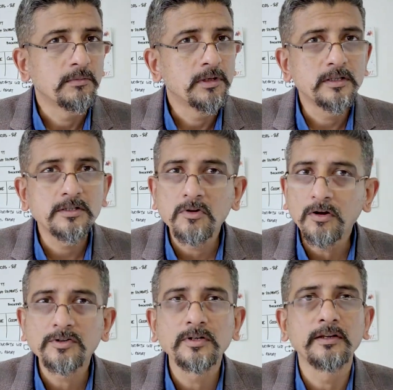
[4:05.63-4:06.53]
but it is
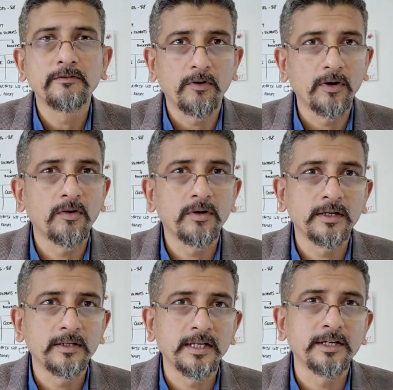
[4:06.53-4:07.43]
not really followed
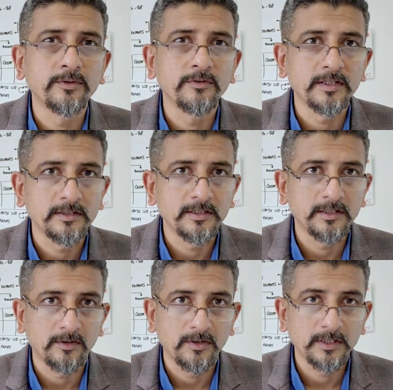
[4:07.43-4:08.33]
in design universities
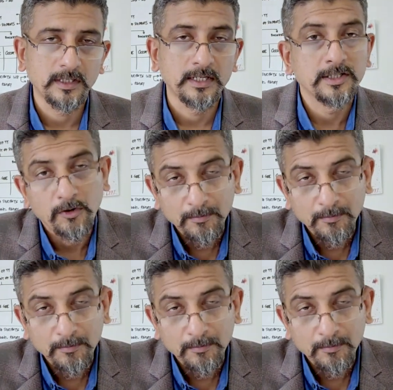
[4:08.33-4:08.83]
across the country,